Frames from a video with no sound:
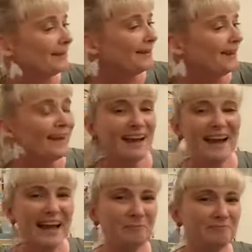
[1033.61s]
Go
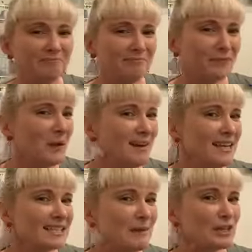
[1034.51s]
and
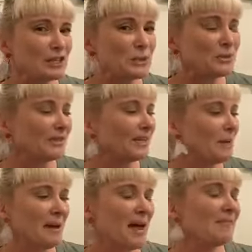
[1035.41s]
ask my children
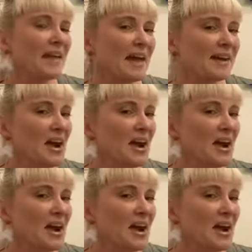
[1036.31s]
about that.